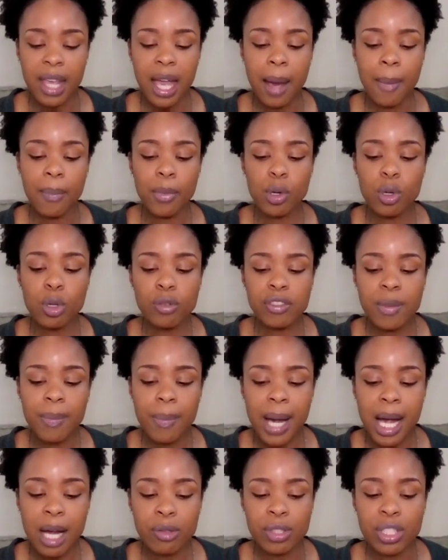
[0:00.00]
that moves
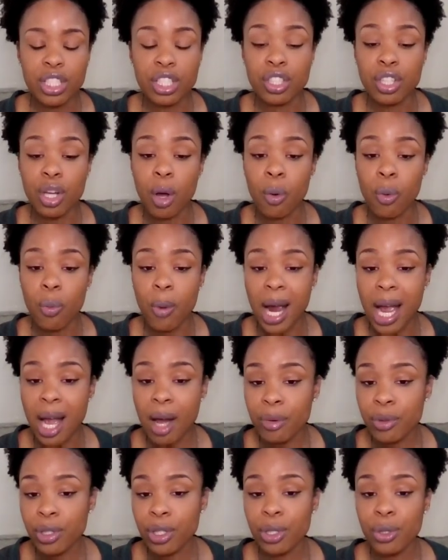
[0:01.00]
mountains
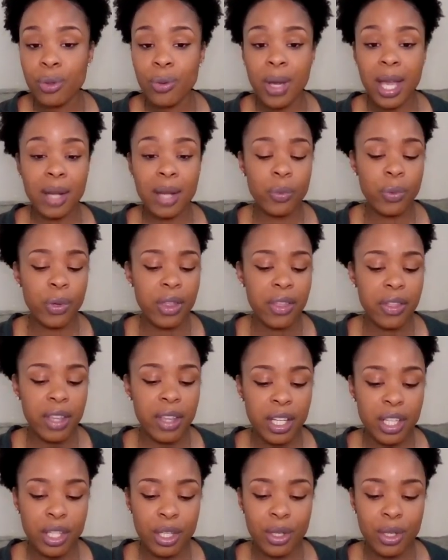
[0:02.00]
around you and
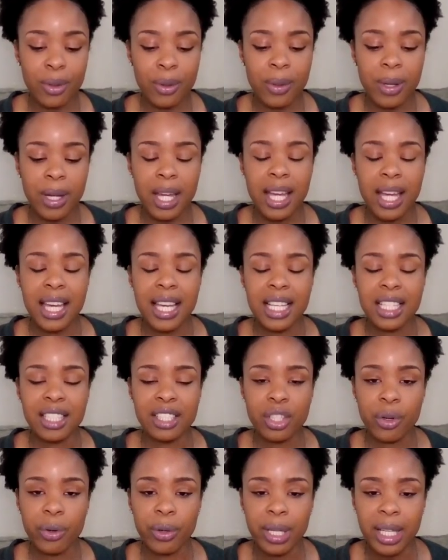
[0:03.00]
within you
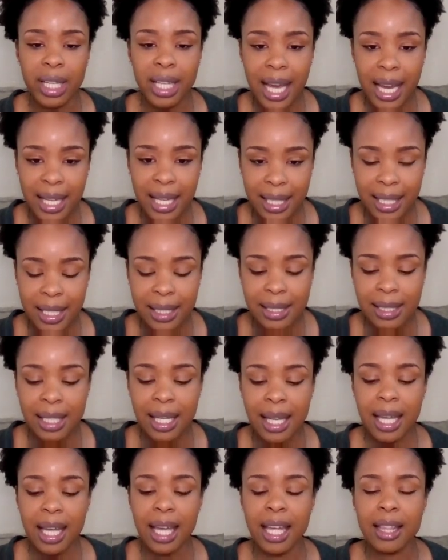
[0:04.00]
is created
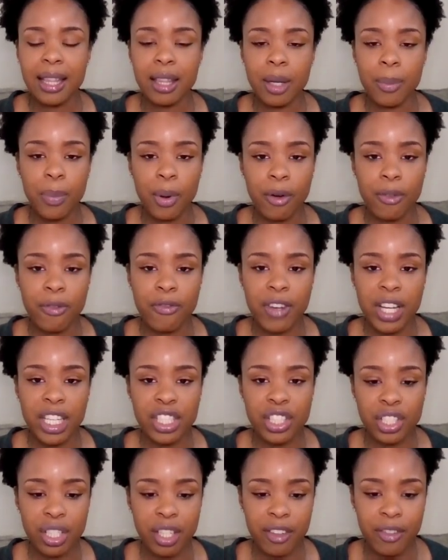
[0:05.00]
in the
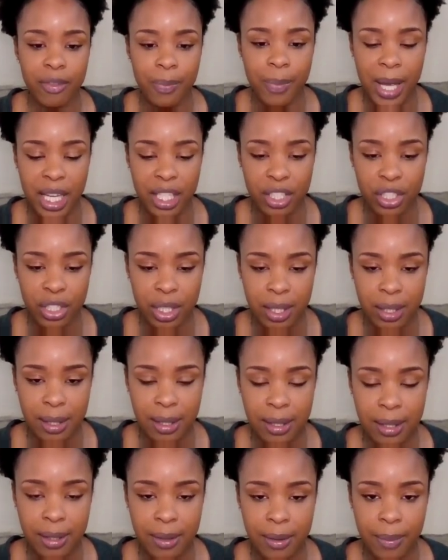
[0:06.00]
perfection of
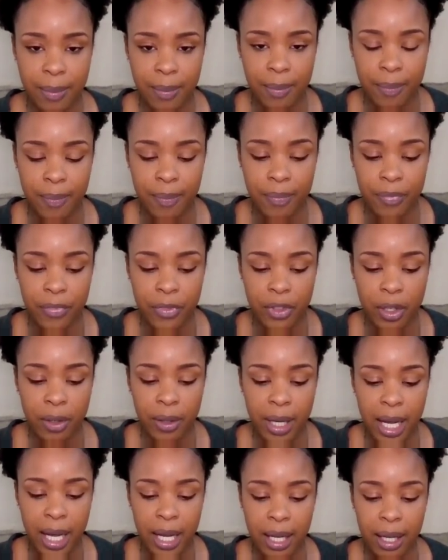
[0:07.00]
patience.
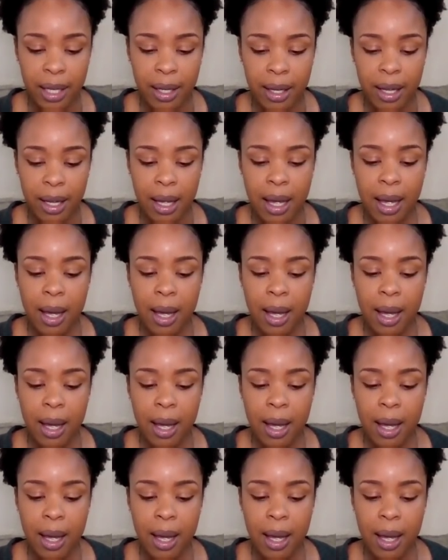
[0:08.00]
Okay.